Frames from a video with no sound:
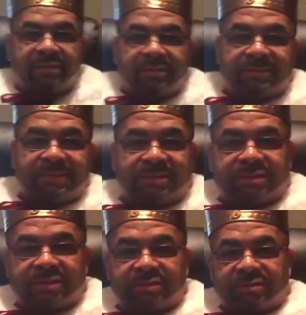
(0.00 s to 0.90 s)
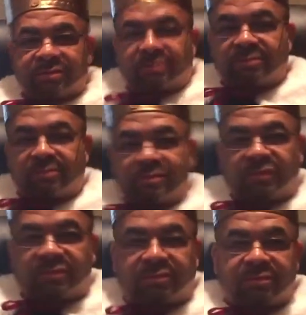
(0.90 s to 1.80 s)
feedback from you. How
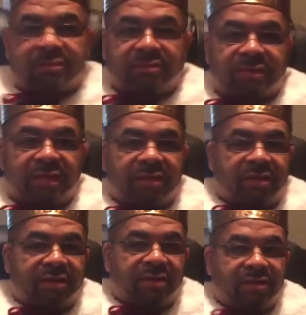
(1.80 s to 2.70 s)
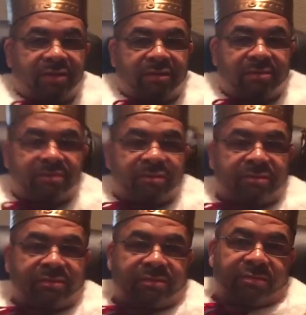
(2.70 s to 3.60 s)
was it working with,
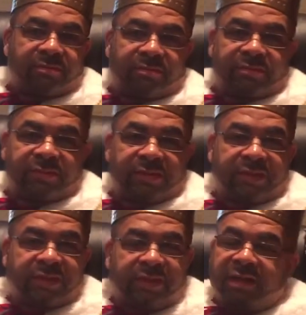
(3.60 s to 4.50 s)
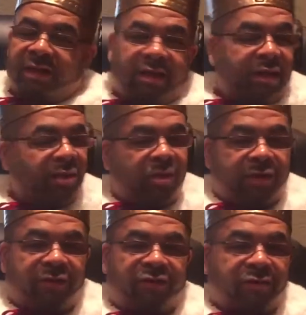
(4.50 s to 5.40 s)
Realty Kings and the team?
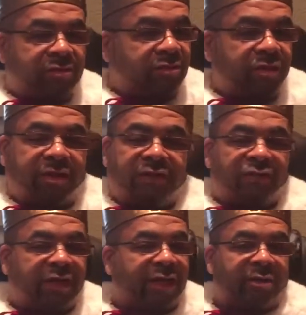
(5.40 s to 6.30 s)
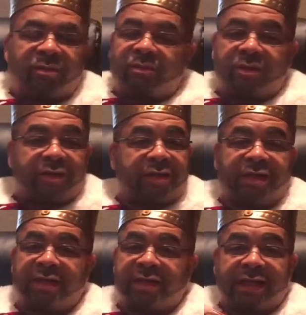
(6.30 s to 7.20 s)
Wonderful, wonderful. I want to
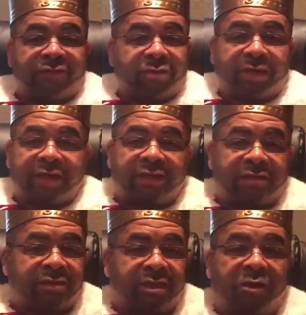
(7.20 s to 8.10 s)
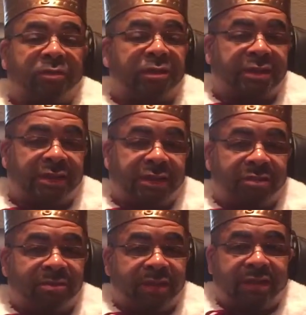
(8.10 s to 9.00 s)
thank everybody on the
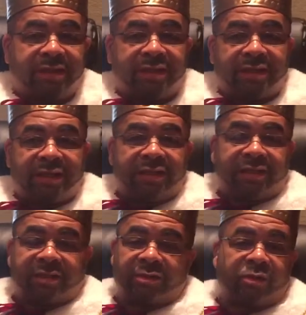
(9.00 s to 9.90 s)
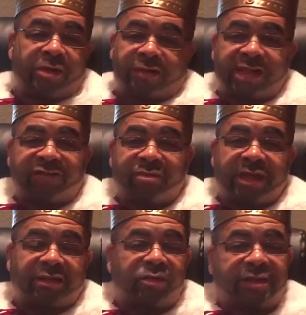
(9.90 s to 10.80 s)
team, the ones that I've
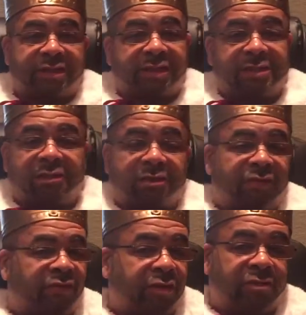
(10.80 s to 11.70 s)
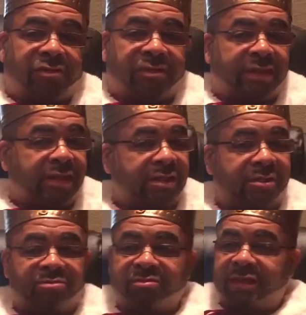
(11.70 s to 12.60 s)
met, the ones that I talked on the
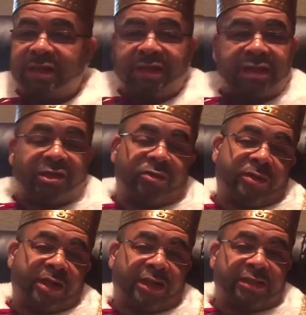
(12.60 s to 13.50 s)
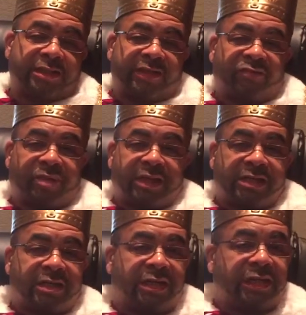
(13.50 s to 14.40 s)
phone. You guys have
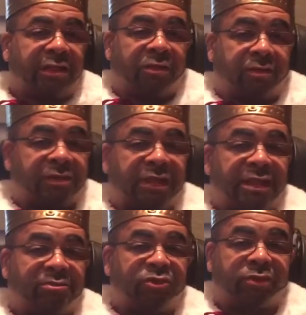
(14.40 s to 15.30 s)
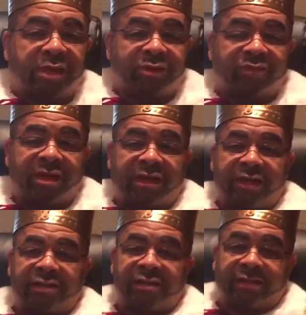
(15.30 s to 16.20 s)
made a long-time dream of
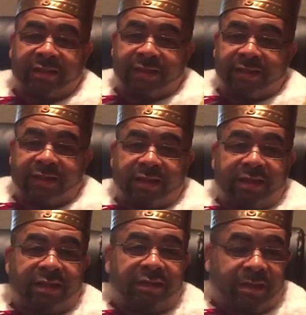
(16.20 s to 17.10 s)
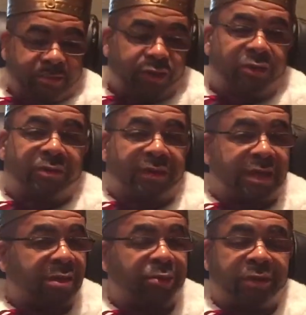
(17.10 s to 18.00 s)
mine come true,
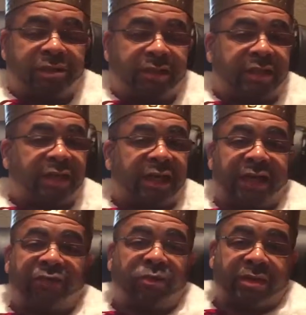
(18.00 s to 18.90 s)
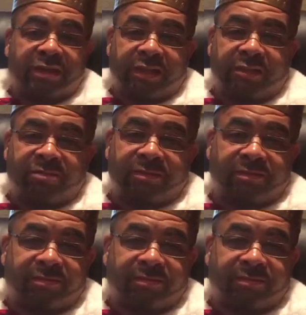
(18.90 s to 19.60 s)
and I appreciate everyone's help.